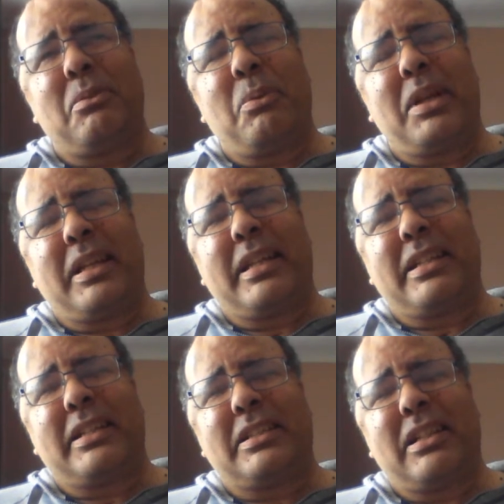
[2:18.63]
when they
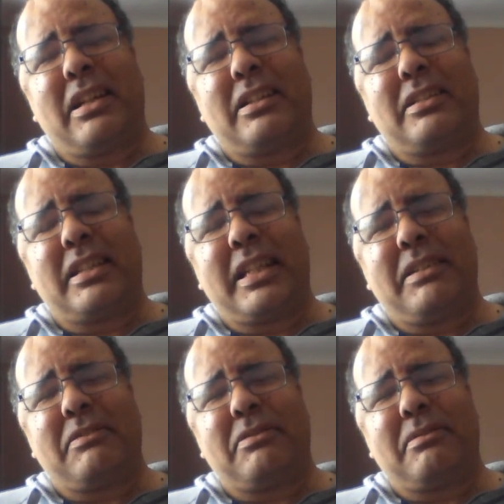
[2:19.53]
decide to
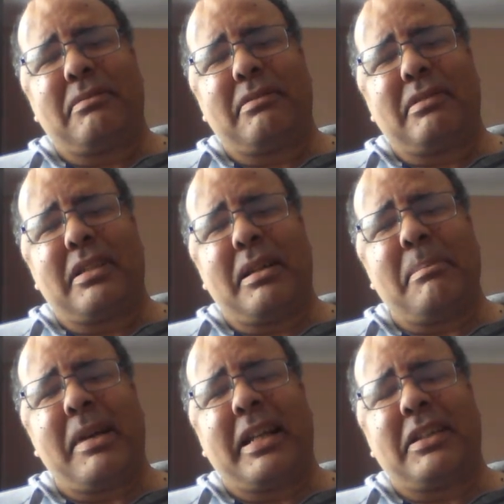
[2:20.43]
give a
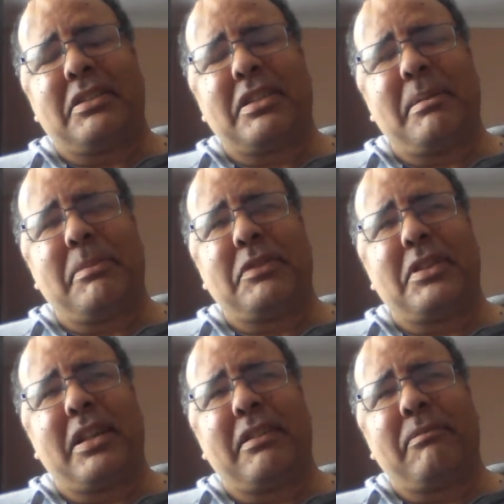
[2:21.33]
man a time
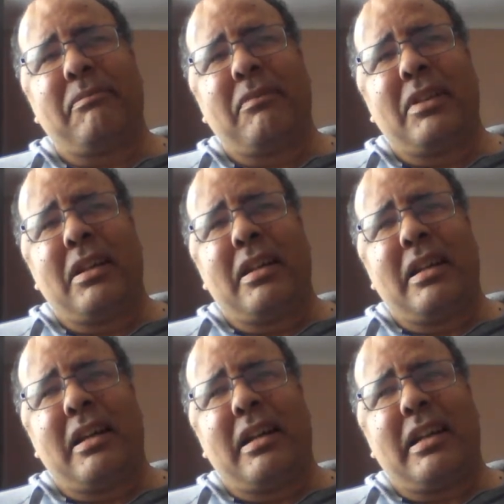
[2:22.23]
of day,
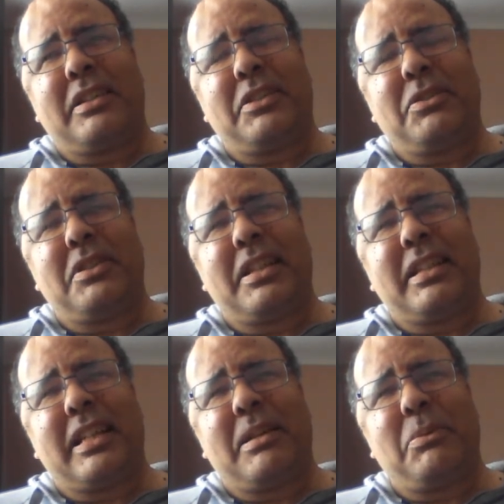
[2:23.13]
I do
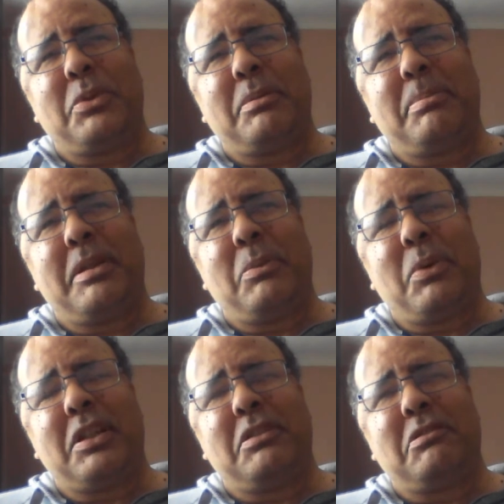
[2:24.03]
think they would be
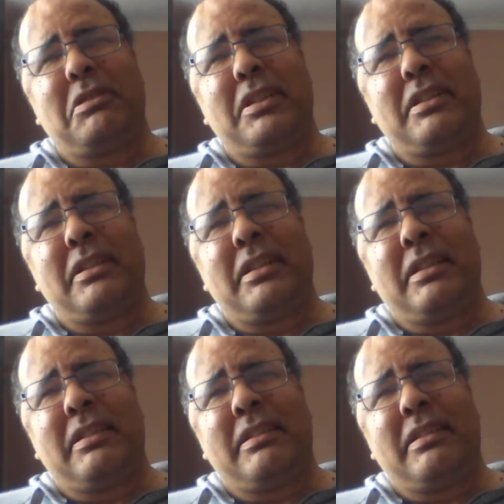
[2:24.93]
wondering
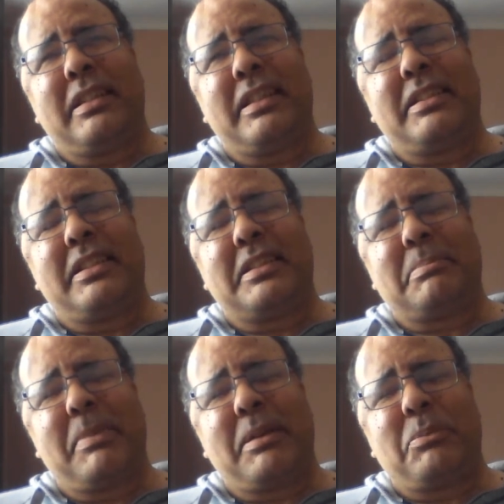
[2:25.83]
if
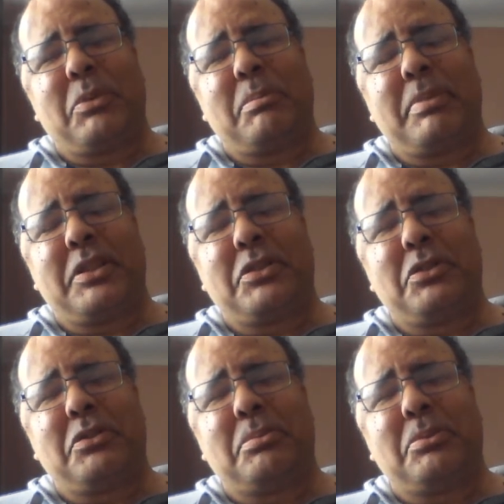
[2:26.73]
this man would be
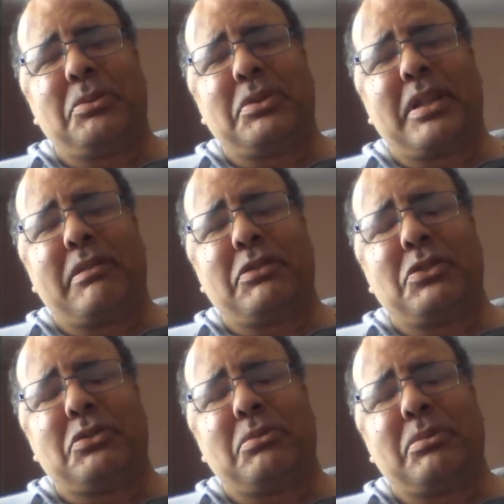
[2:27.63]
suitable to have
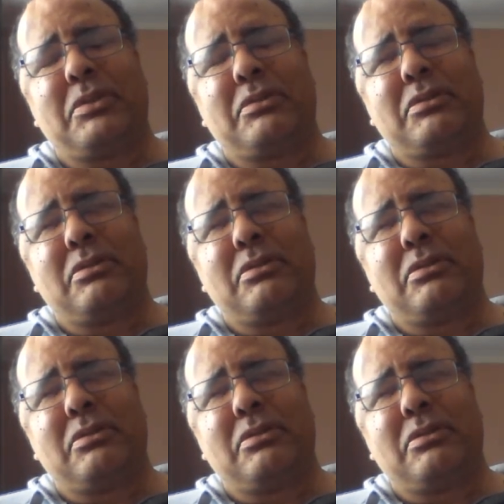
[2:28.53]
children with.